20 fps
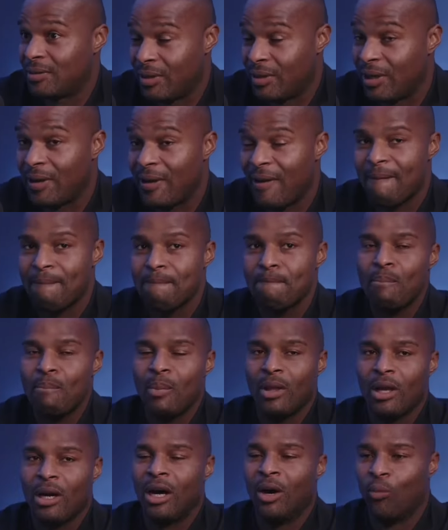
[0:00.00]
Right.
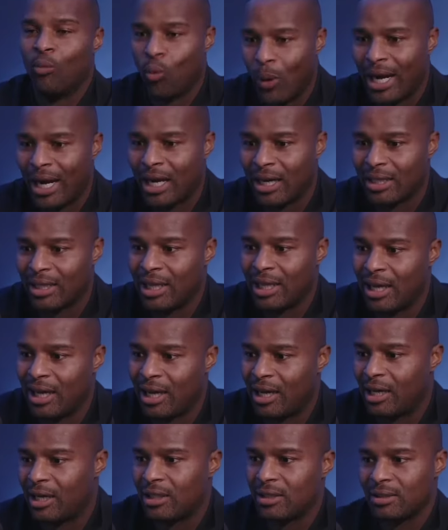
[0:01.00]
Went out
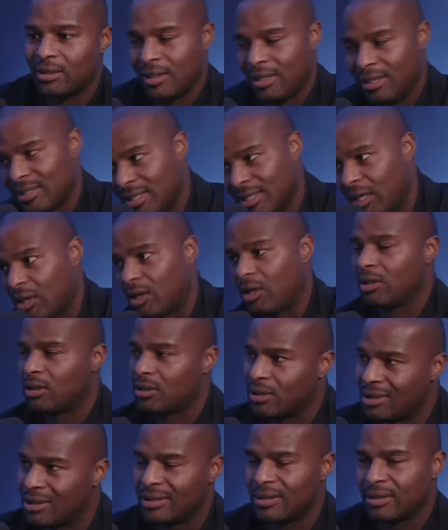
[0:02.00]
there. He said,
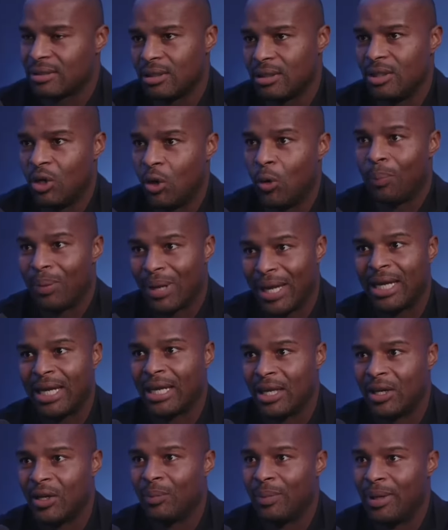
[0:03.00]
played a
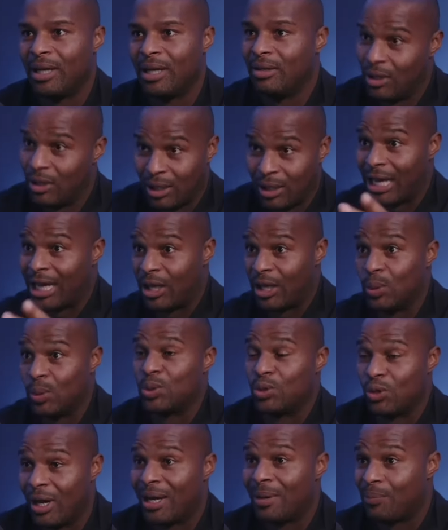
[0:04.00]
little bit. Looked like he was
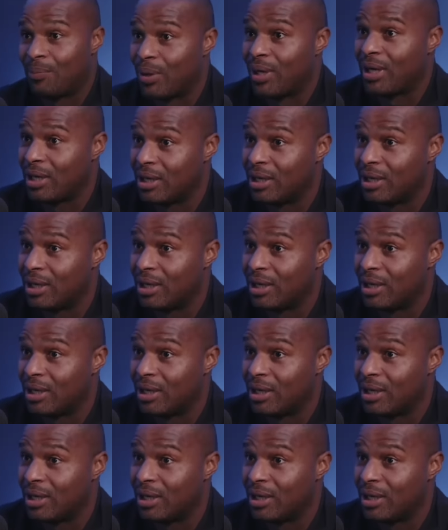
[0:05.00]
running pretty good.